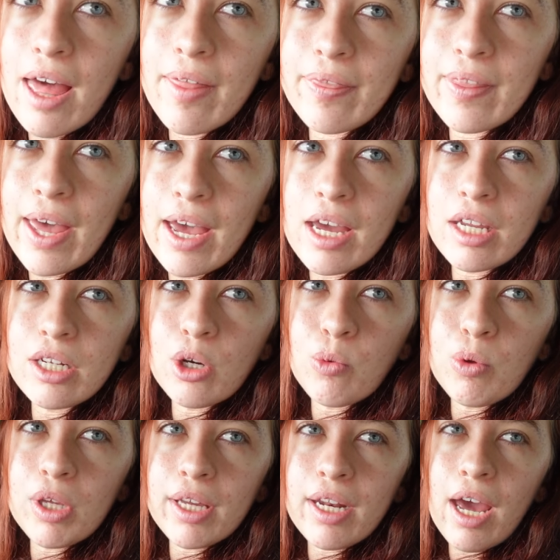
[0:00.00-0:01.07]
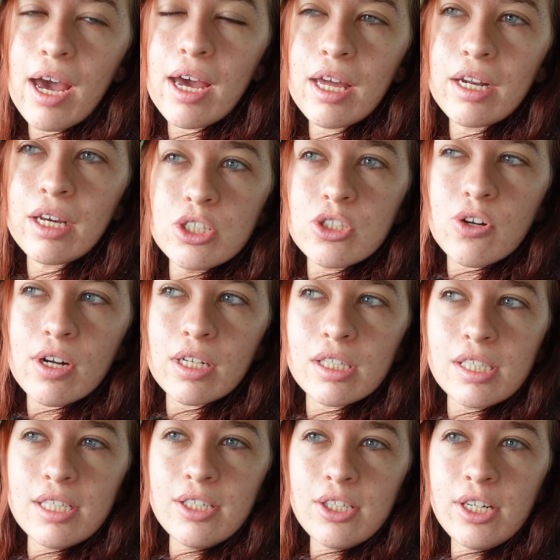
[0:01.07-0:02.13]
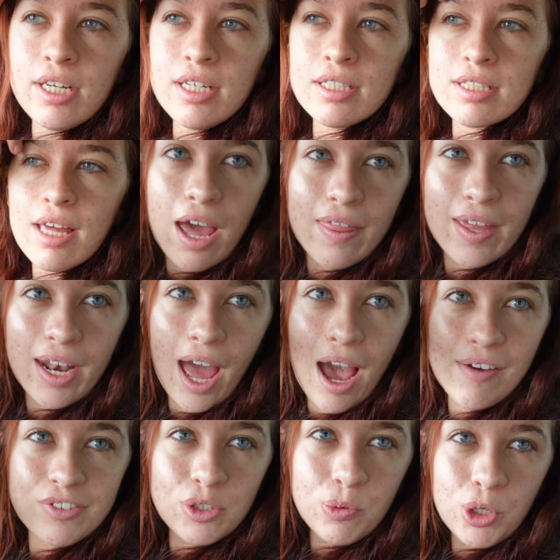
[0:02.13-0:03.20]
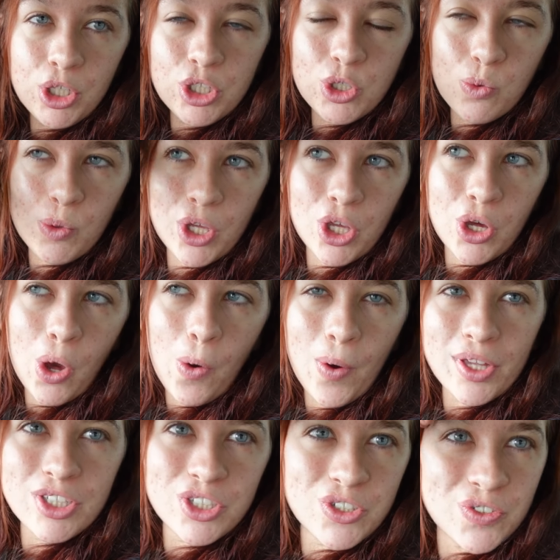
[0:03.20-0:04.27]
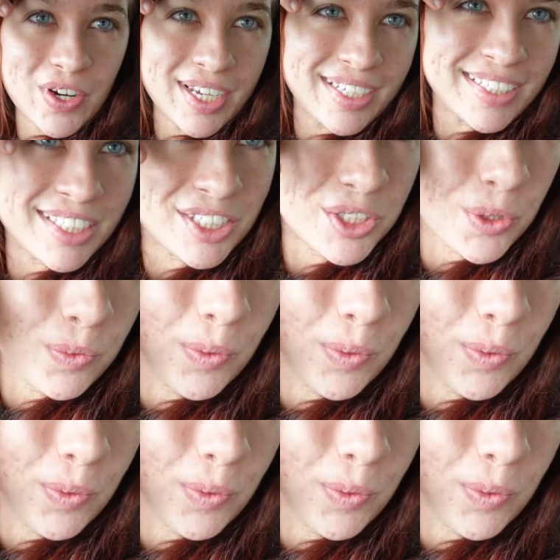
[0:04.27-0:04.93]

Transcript: and then we can head straight to TJ's, and then afterwards, we can go straight to